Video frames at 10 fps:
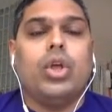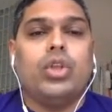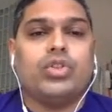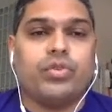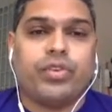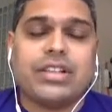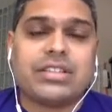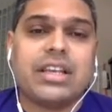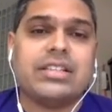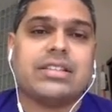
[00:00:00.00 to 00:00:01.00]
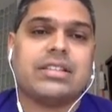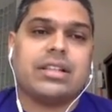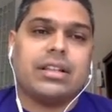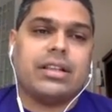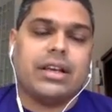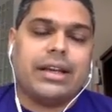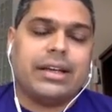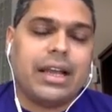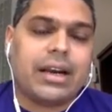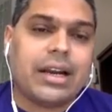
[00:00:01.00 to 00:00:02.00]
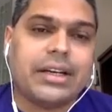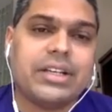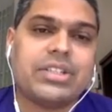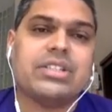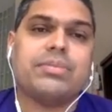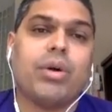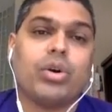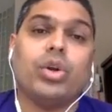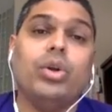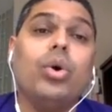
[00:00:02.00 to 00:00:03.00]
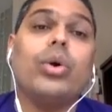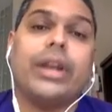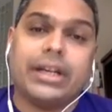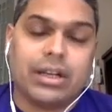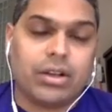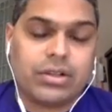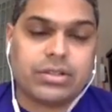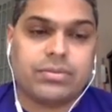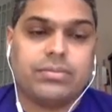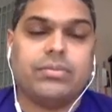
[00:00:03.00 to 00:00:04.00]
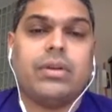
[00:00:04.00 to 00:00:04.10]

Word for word: So first is the entire architecture is about no data loss